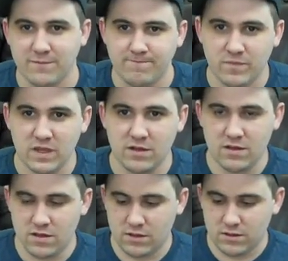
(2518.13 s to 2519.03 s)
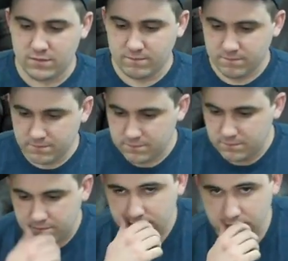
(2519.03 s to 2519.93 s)
Right. So yeah.
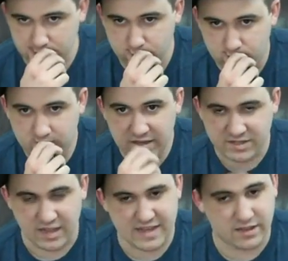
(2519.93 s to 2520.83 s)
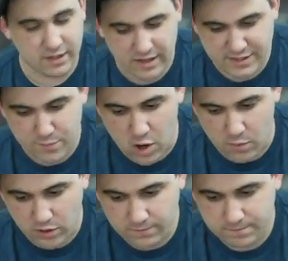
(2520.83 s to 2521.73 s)
Okay. It's le- little so less. So
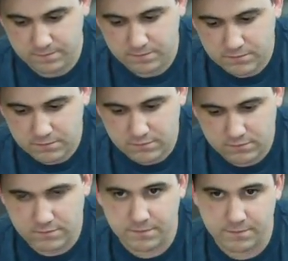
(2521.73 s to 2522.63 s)
Chimera can only have